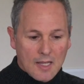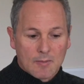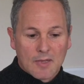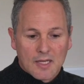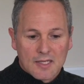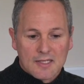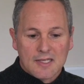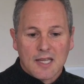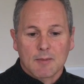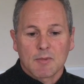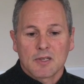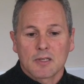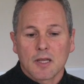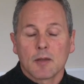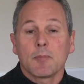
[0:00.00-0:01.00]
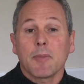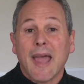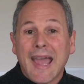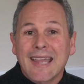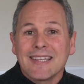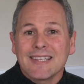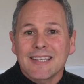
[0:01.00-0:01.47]
little segment on
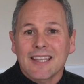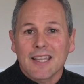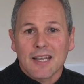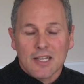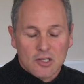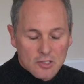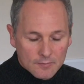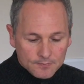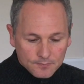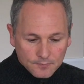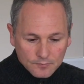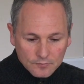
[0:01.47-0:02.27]
pandiculation,